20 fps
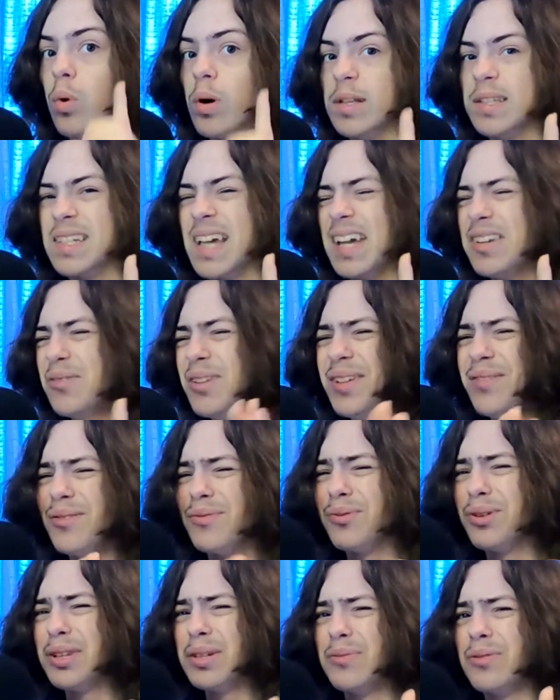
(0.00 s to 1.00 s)
I don't even
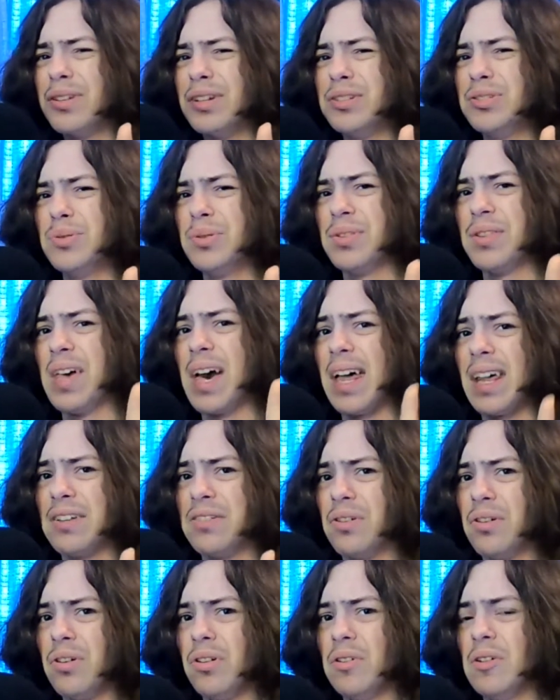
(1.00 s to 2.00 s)
really want to do it that at
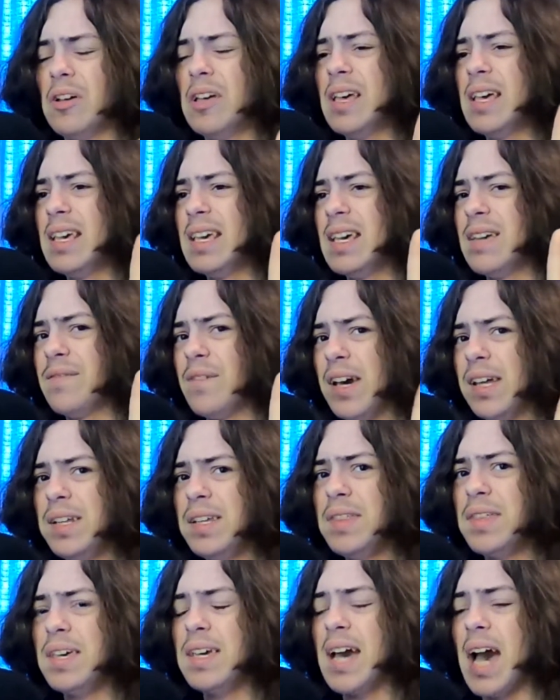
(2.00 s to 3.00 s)
all. If
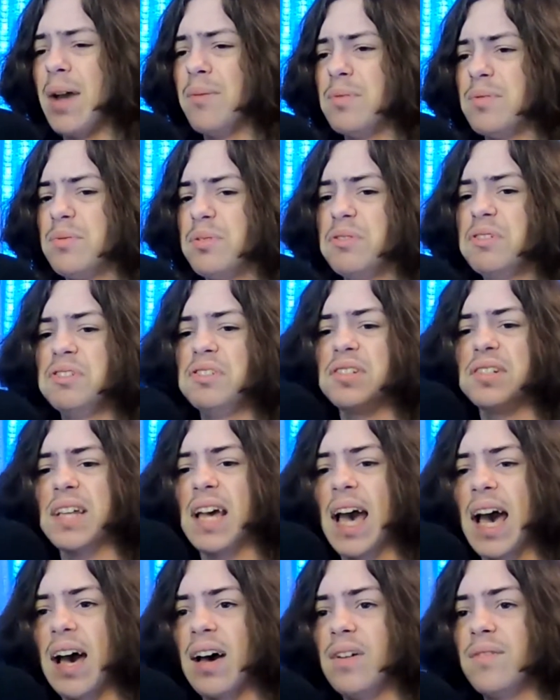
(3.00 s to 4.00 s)
anything, I would really just
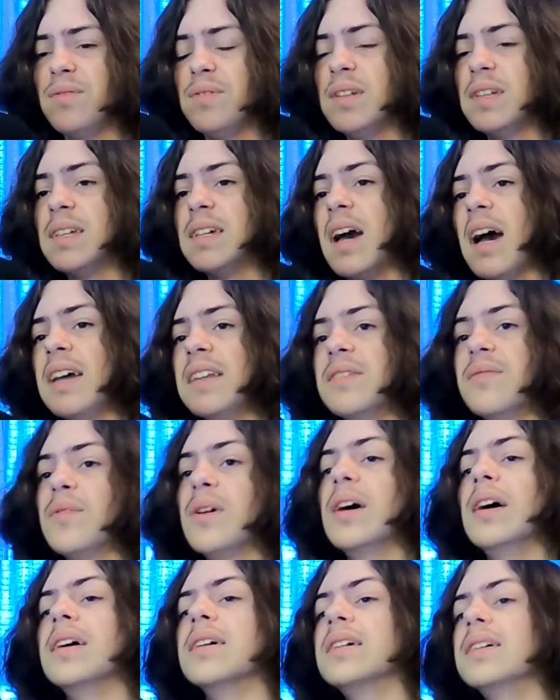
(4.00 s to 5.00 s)
have it kind of
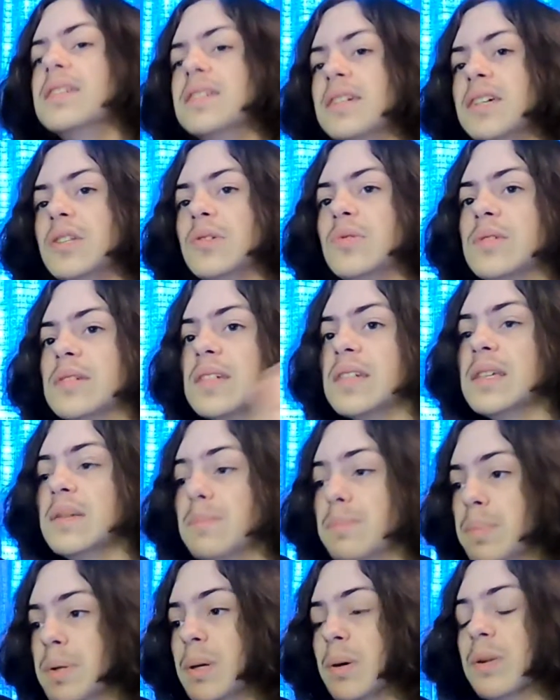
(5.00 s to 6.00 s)
continuously
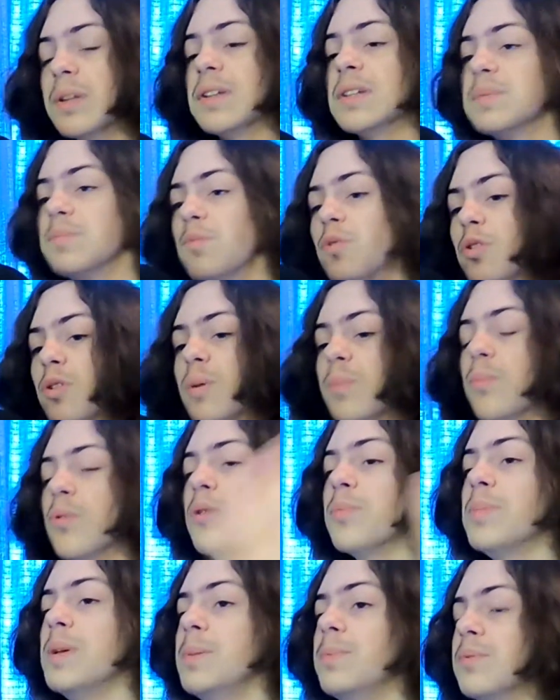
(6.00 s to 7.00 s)
build as more and more
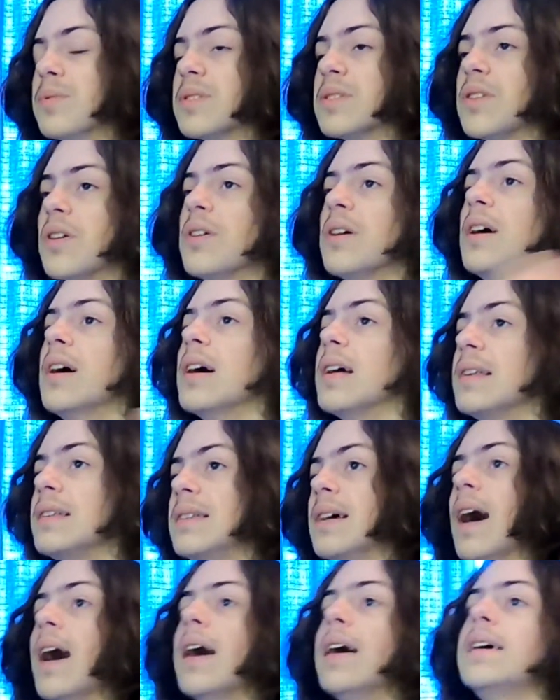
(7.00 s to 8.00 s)
people start
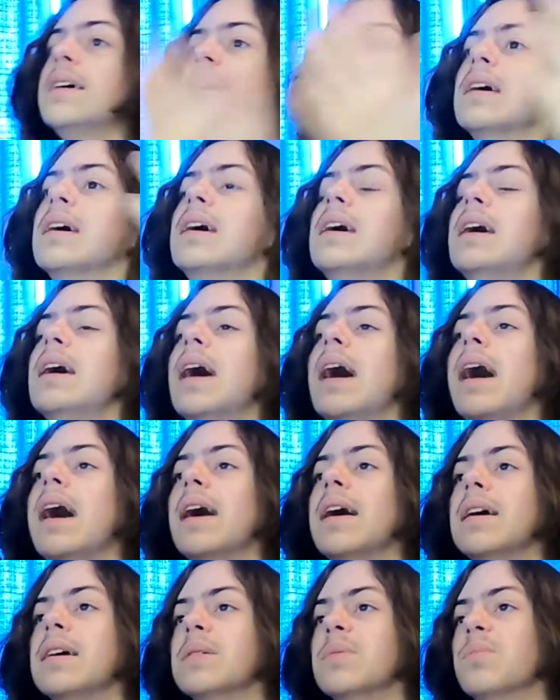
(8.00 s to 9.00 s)
dying
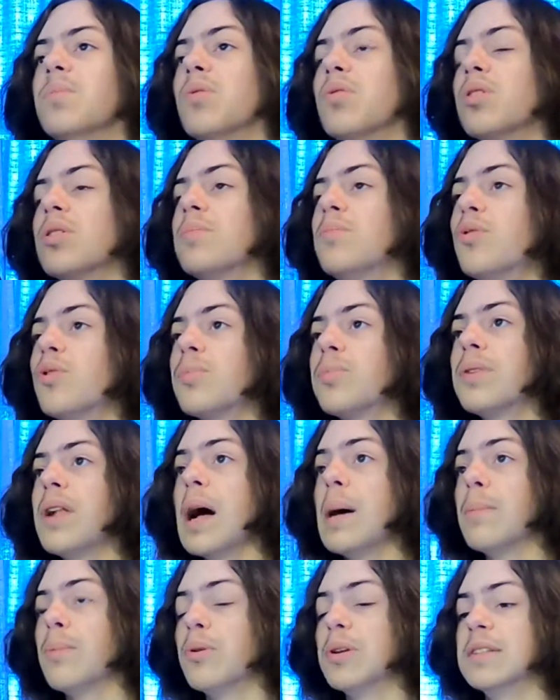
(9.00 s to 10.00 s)
and more
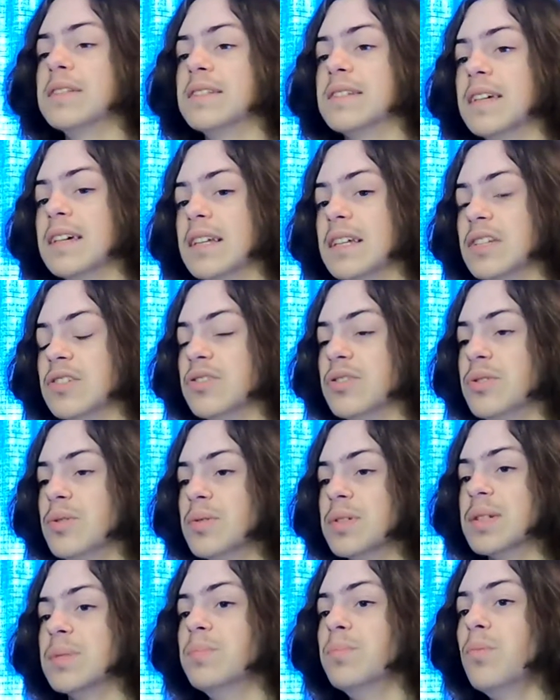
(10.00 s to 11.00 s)
plot points get
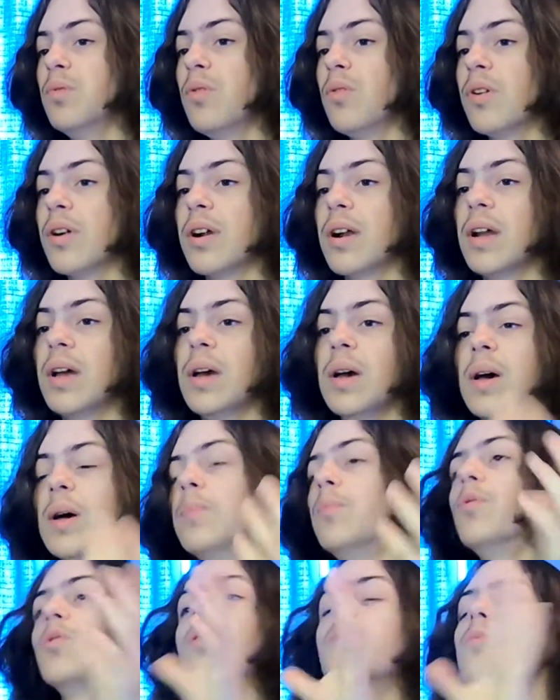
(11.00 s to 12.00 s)
introduced and more
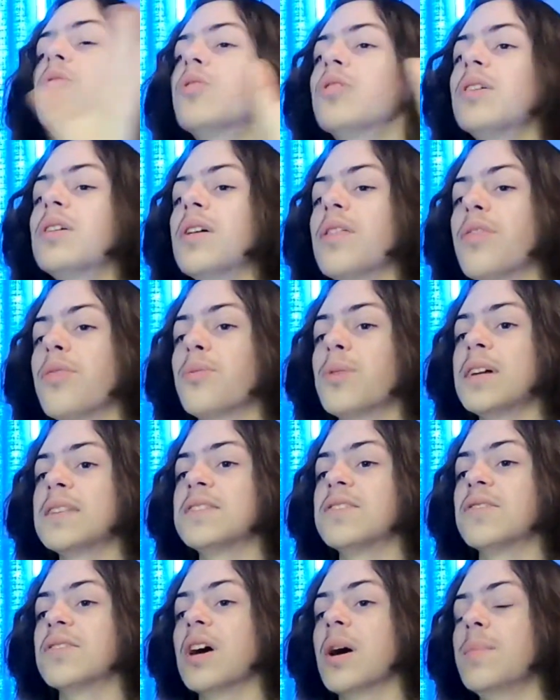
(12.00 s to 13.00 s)
and more threats
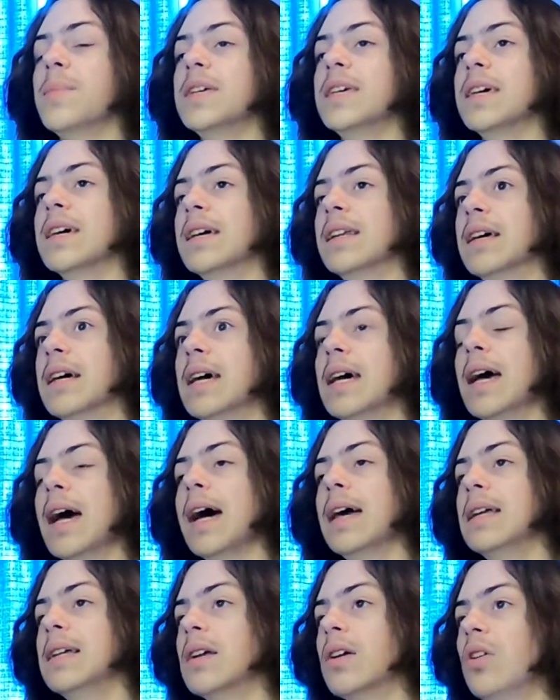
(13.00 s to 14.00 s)
are coming in, and
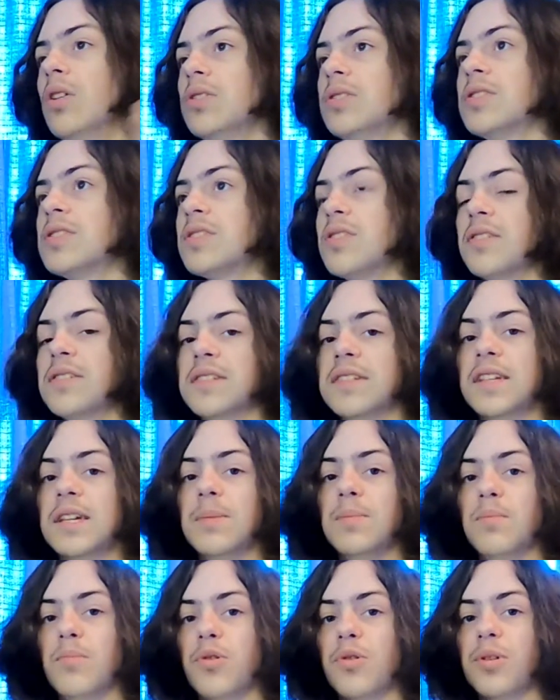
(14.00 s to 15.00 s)
it all just starts to get
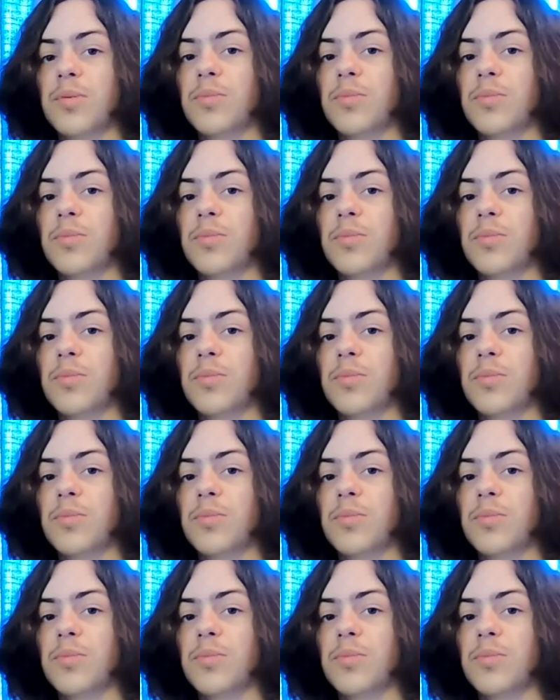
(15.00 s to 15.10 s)
more and